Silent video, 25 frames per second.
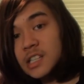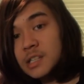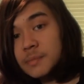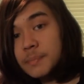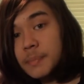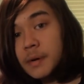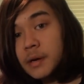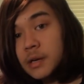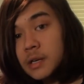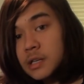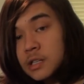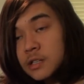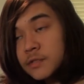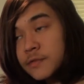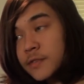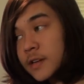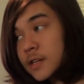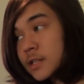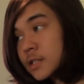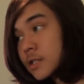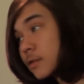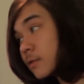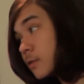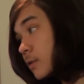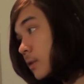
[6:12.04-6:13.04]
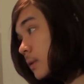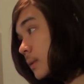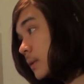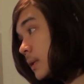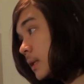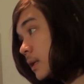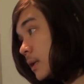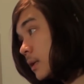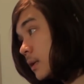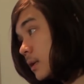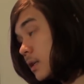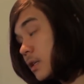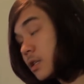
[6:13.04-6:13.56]
Asparagus Festival
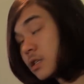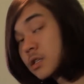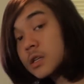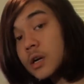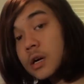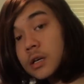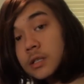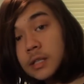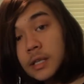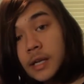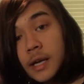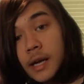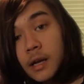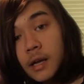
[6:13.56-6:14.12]
in Stockton,